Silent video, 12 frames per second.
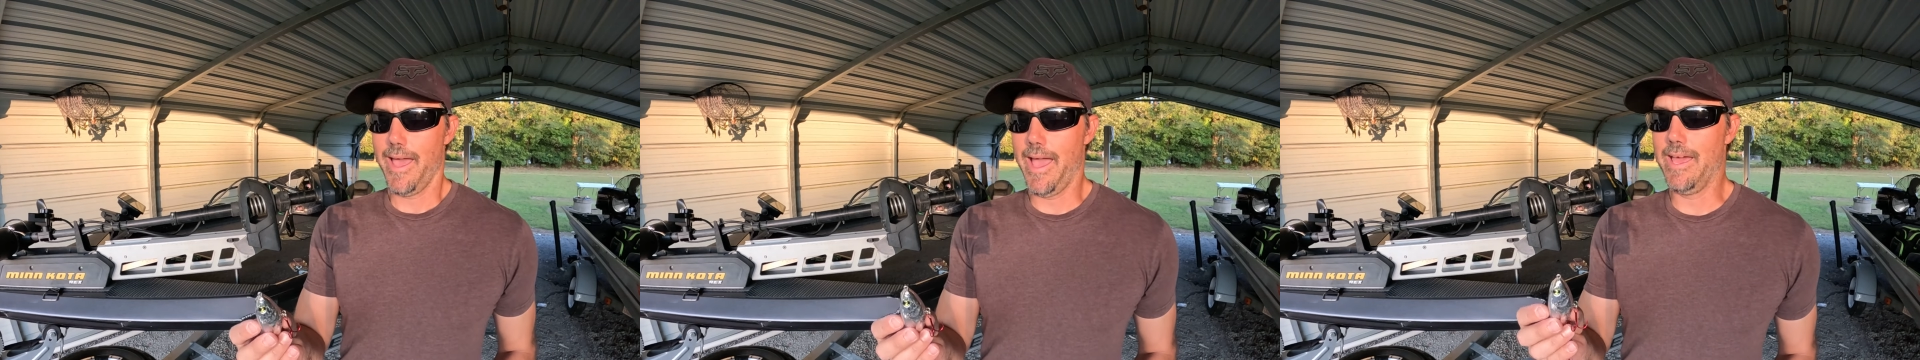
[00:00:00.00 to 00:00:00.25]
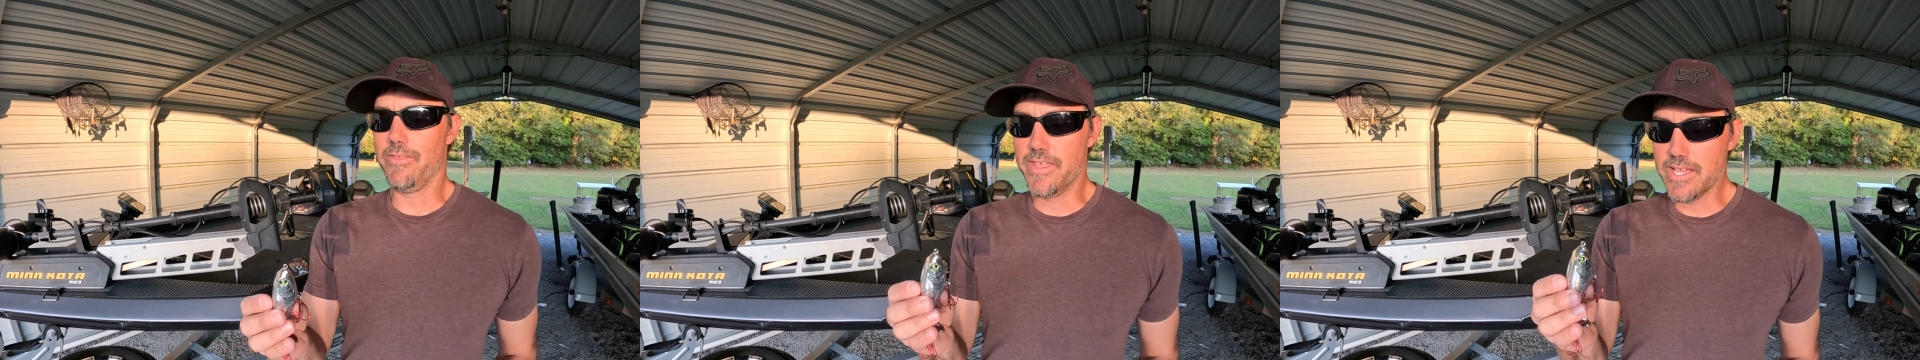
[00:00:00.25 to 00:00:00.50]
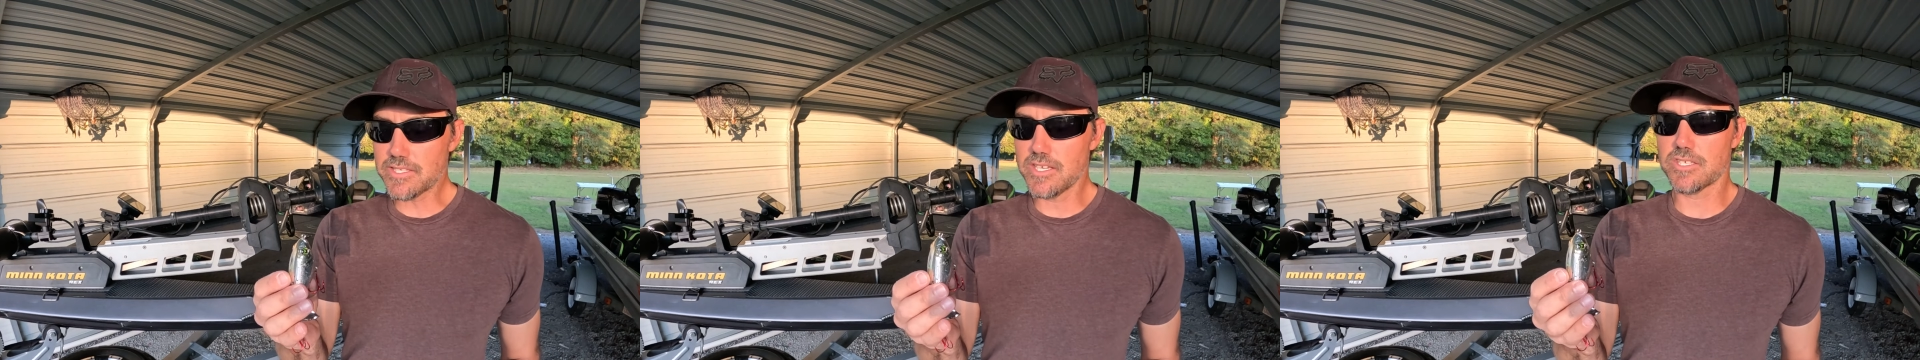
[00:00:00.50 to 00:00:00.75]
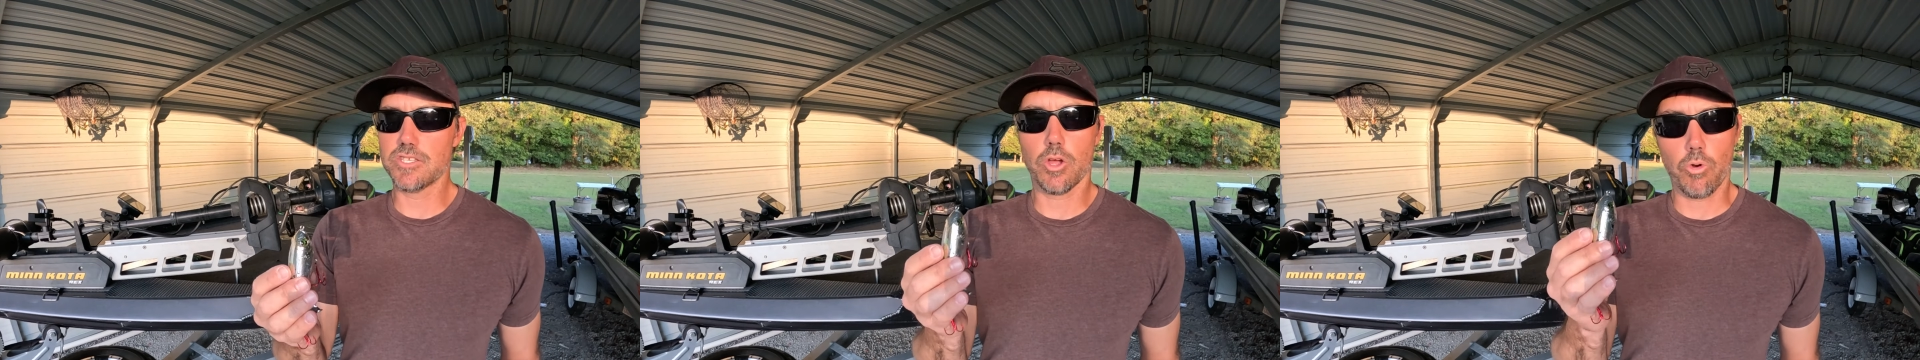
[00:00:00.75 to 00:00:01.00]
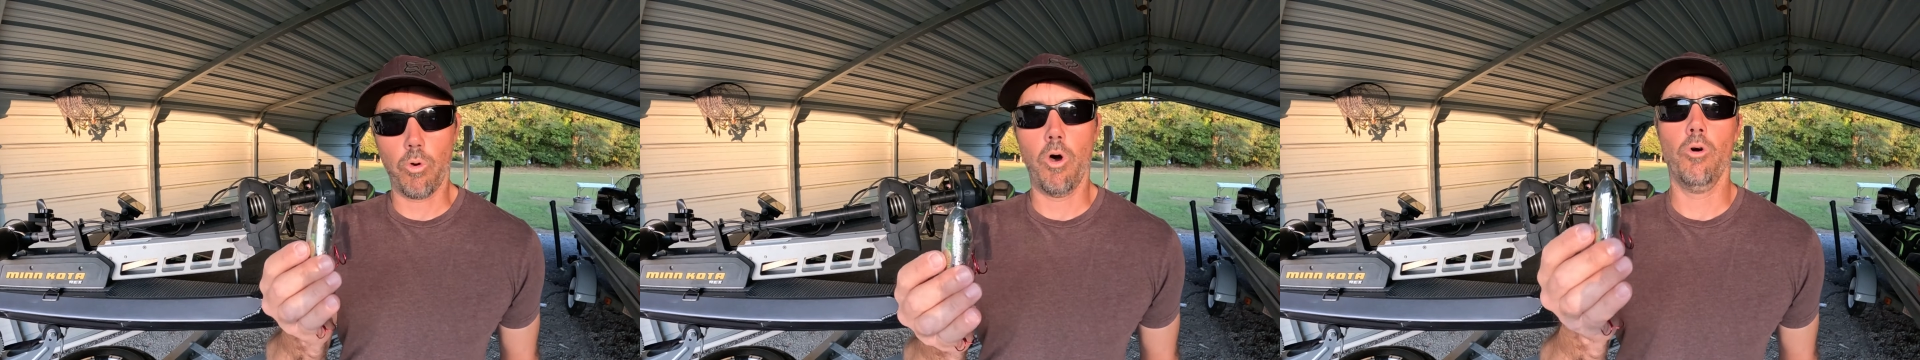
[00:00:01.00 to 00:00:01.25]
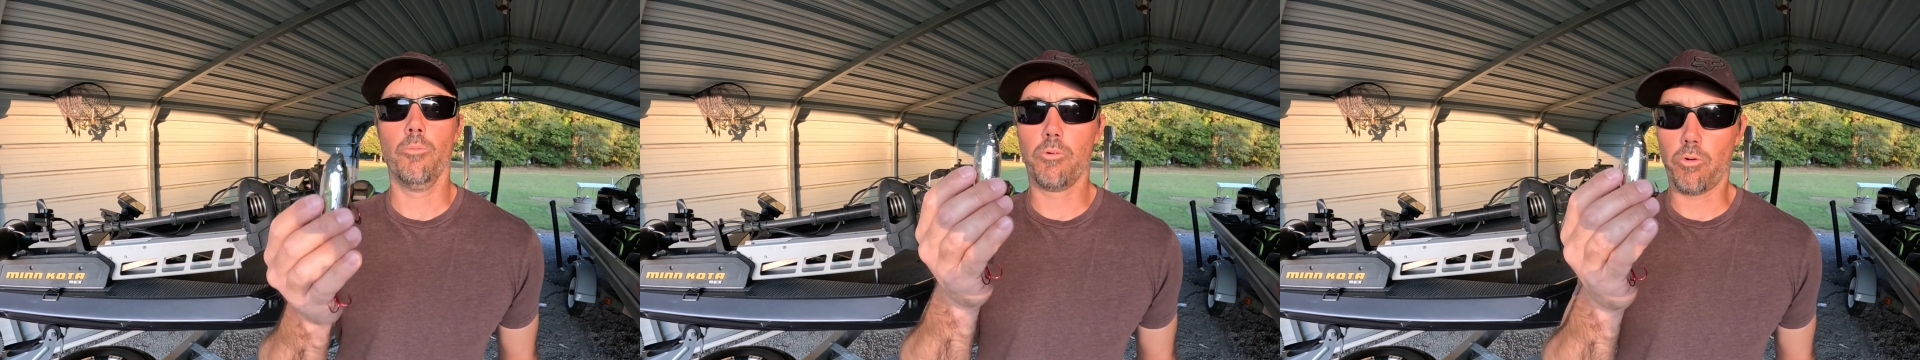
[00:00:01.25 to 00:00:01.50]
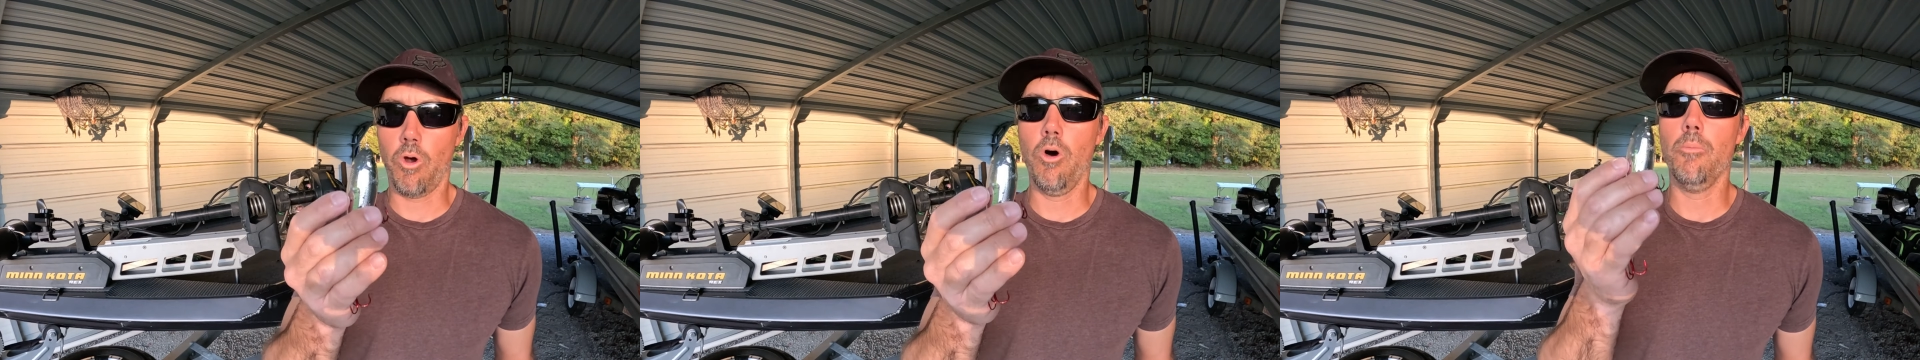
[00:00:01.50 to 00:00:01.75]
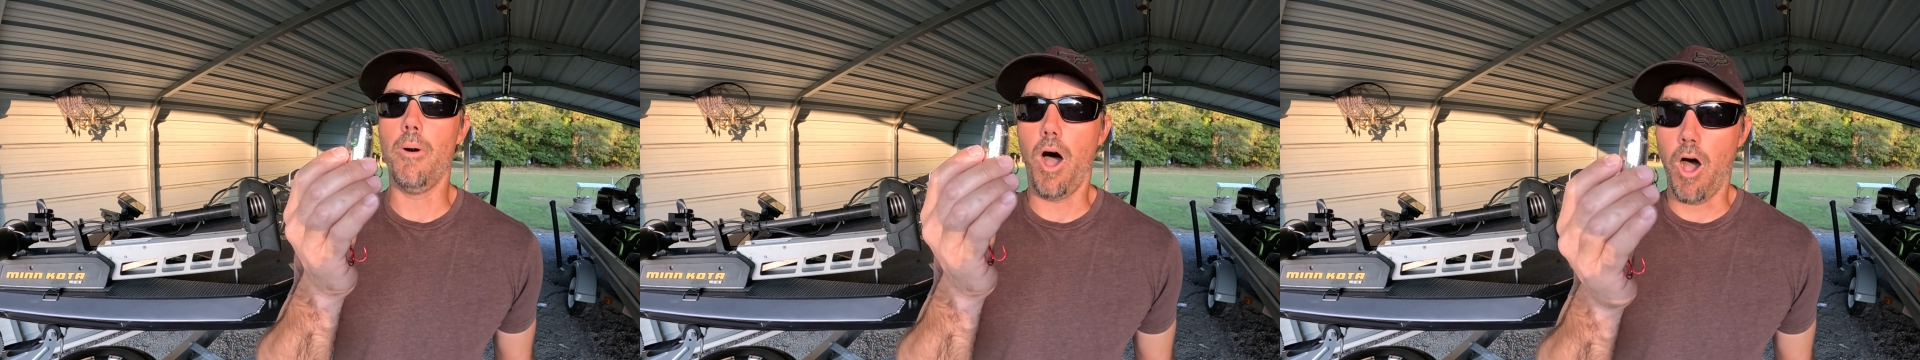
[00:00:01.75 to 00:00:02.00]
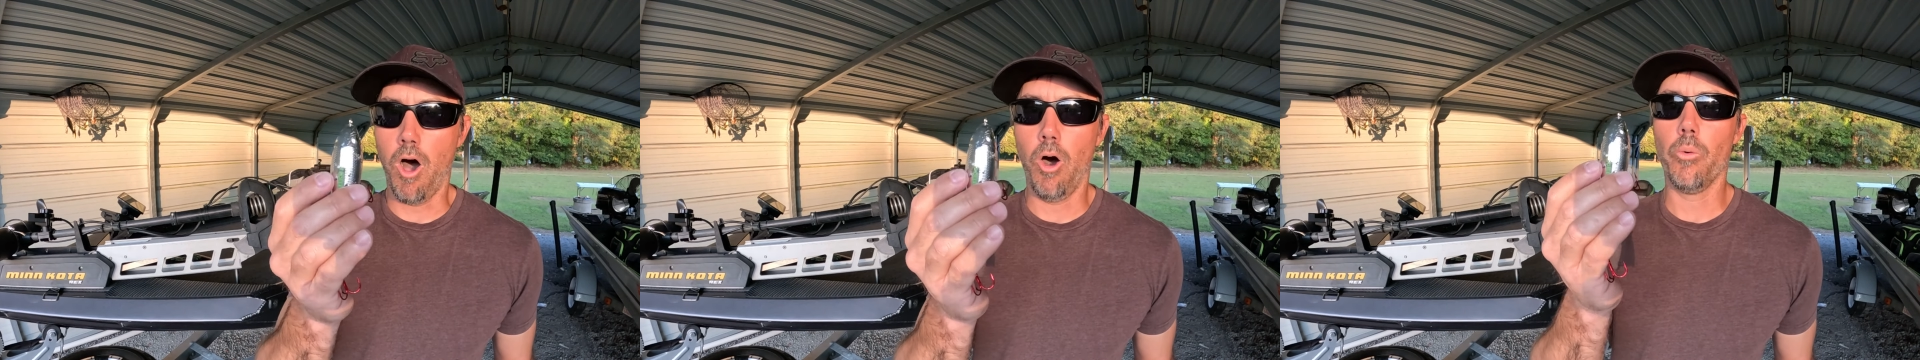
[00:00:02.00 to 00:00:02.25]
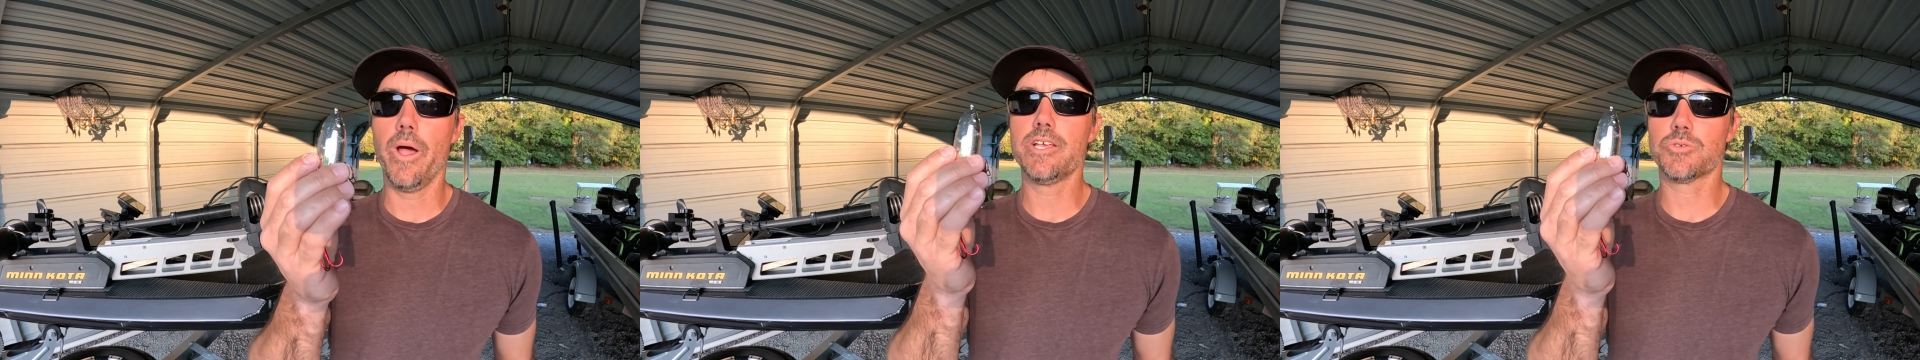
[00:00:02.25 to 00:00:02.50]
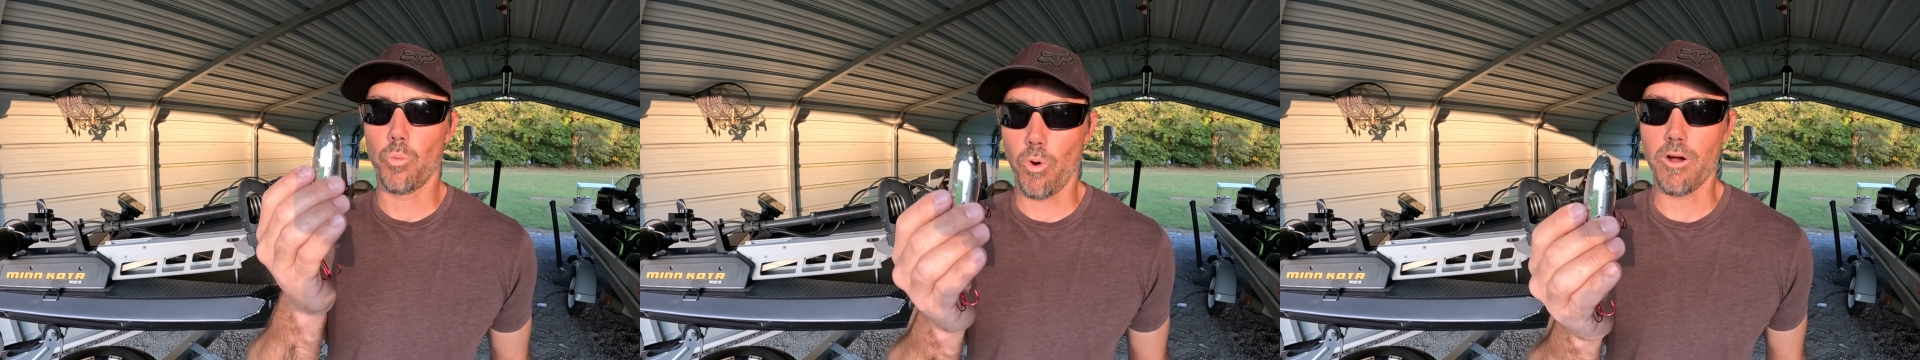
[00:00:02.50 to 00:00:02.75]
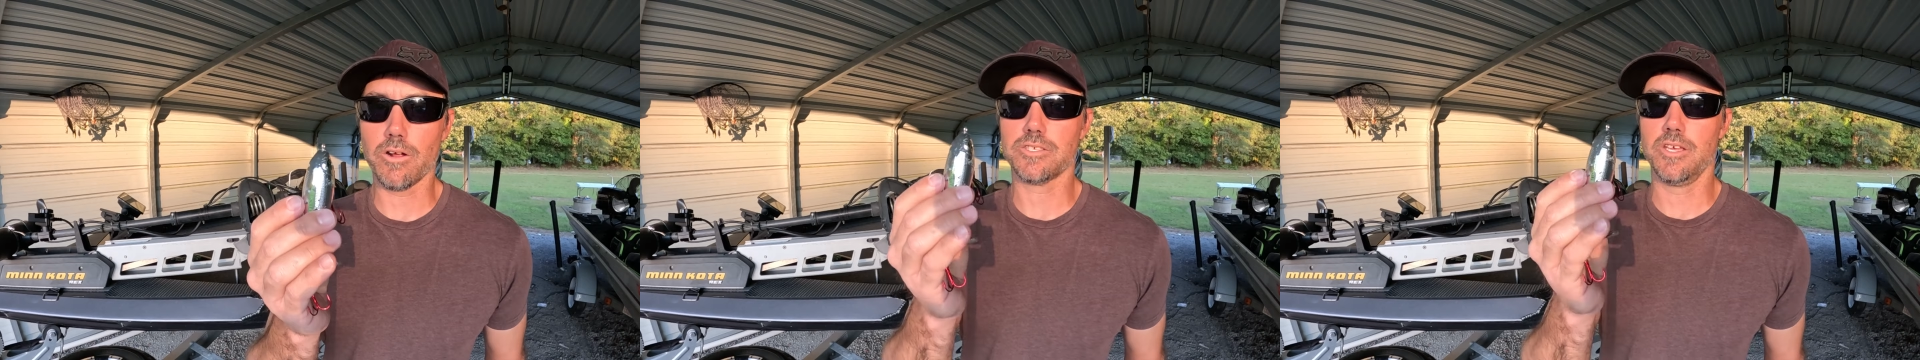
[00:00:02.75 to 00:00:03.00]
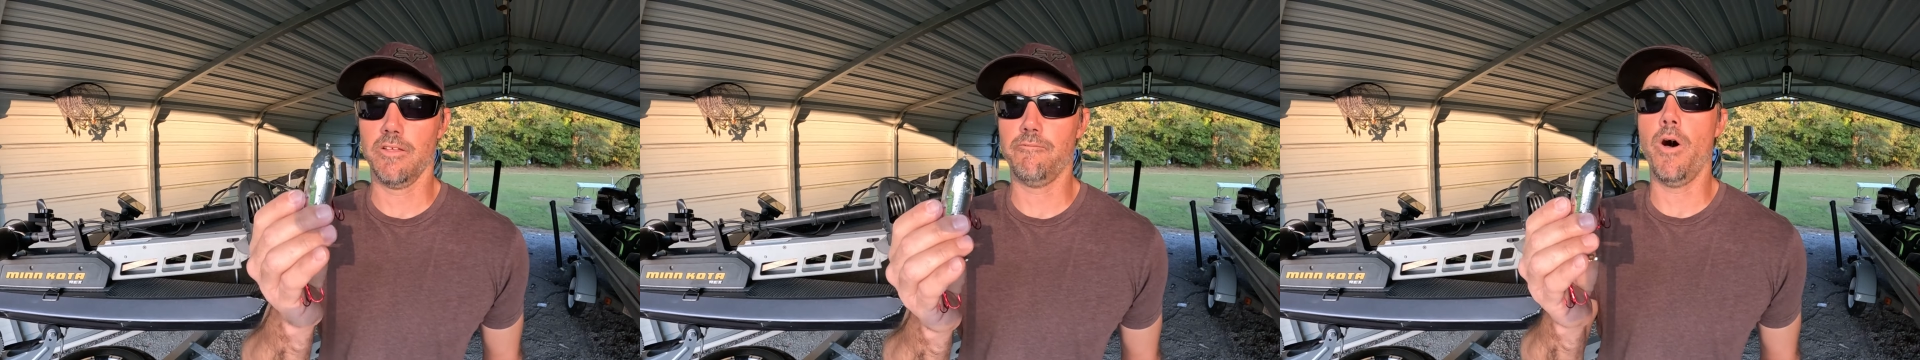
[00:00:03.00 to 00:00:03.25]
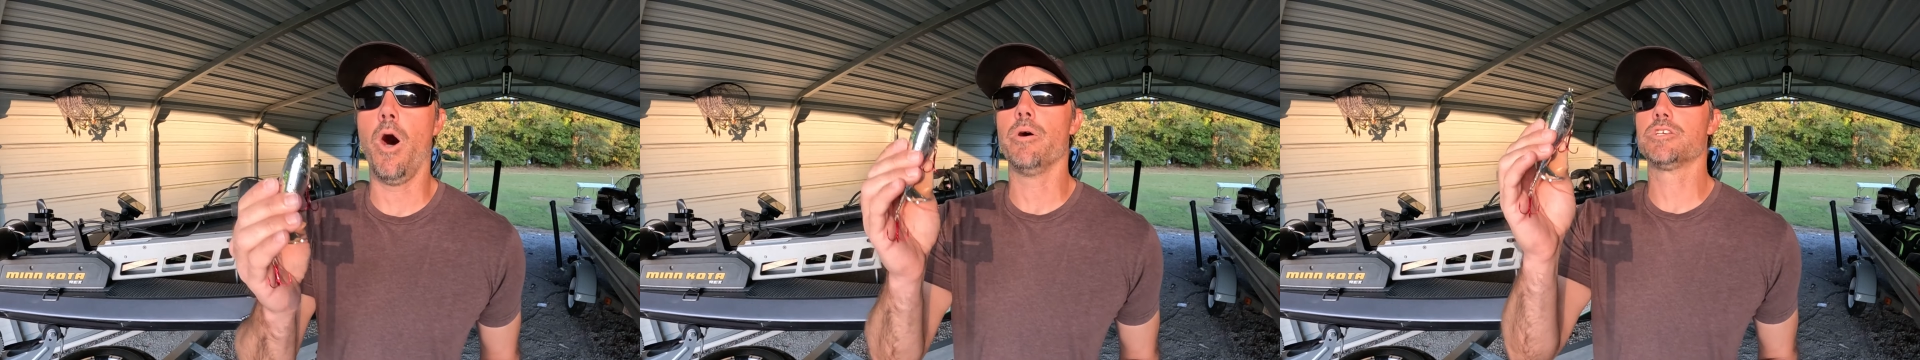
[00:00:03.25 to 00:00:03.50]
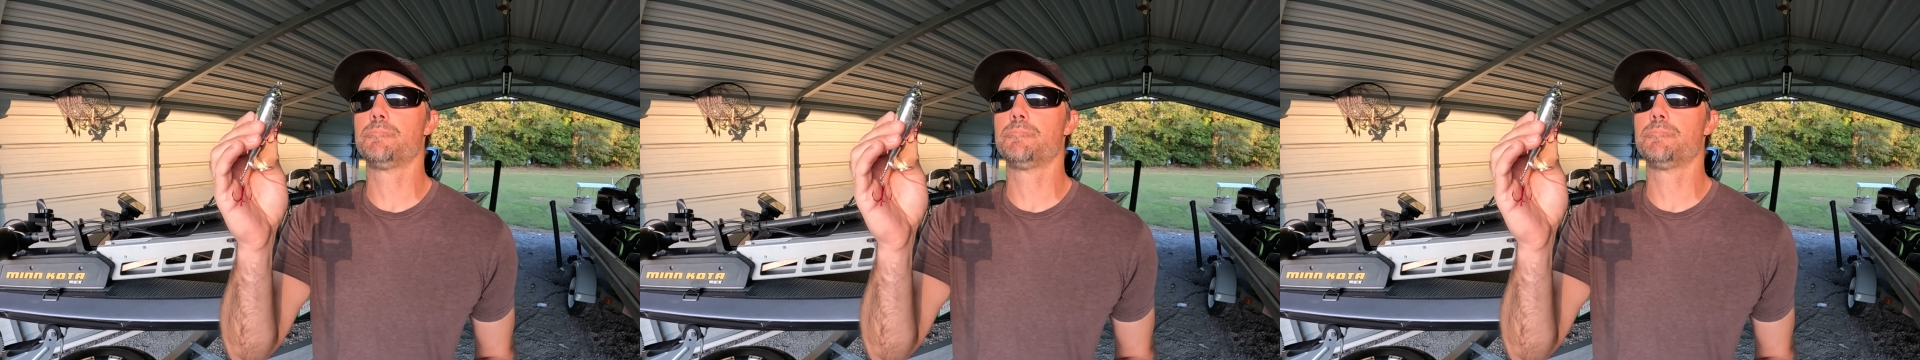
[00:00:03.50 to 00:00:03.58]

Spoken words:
And this is the chrome. Chrome always works in the fall,